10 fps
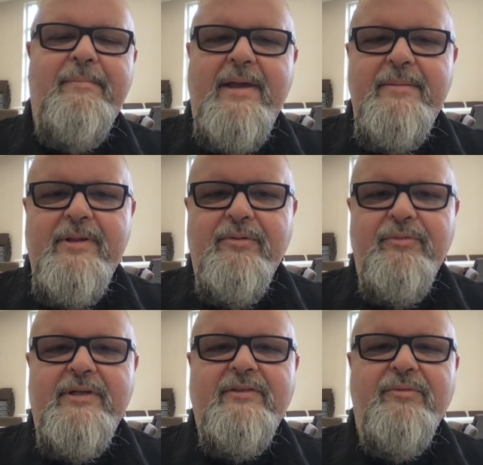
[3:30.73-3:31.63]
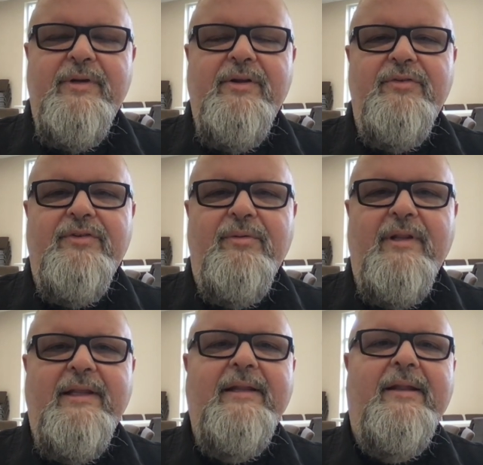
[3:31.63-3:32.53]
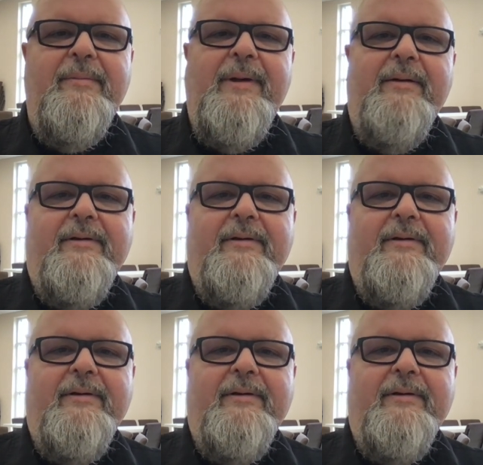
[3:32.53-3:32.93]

maybe the reason we know so little about